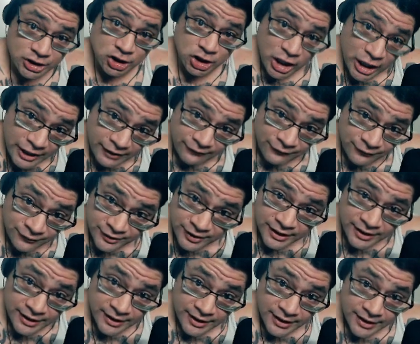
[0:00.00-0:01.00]
lift
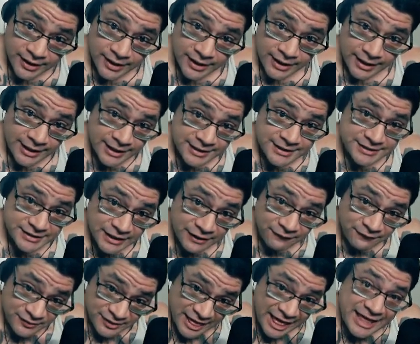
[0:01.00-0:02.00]
is
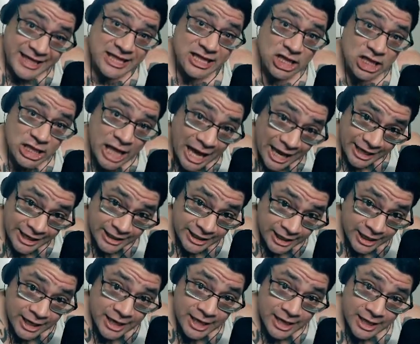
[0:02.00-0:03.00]
if they
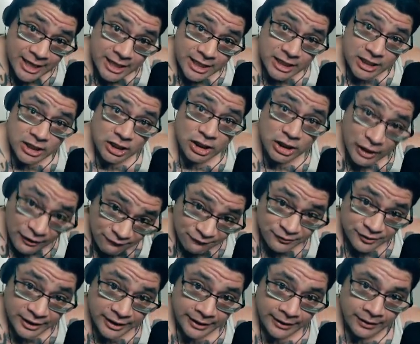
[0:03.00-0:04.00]
like
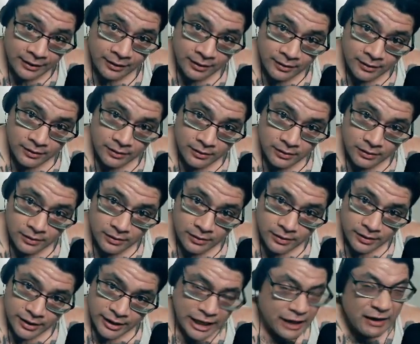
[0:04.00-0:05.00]
lifting.
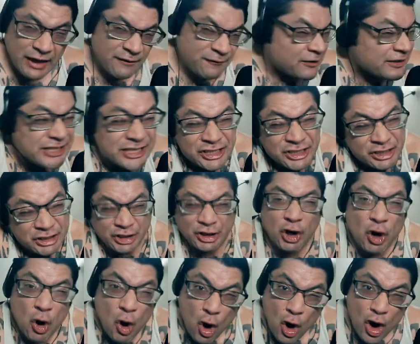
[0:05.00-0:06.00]
If it's a
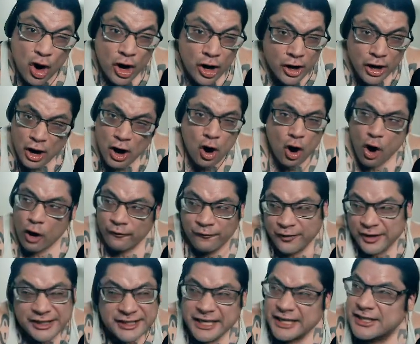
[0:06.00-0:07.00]
chore or if
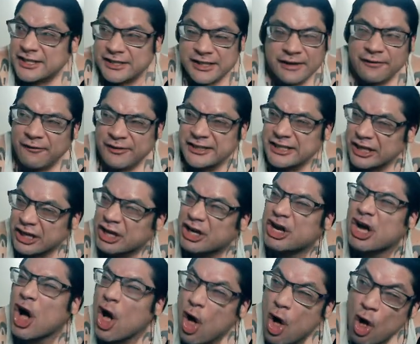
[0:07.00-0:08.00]
it's like if it's a
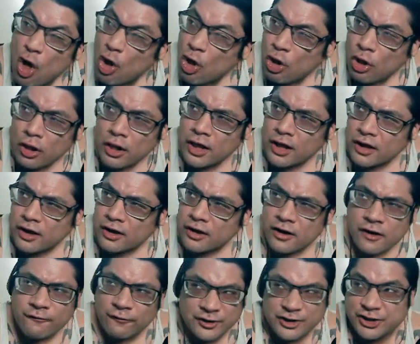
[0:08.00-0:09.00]
goal
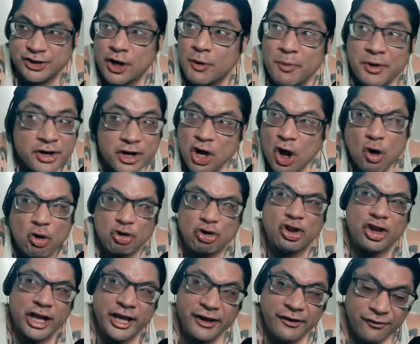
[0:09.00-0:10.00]
for someone to go
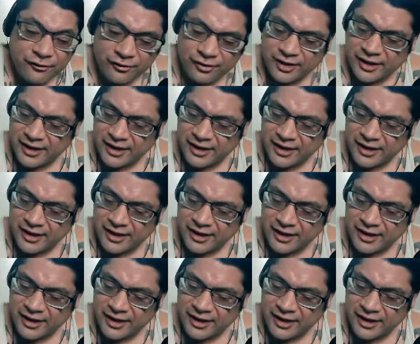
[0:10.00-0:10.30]
lift,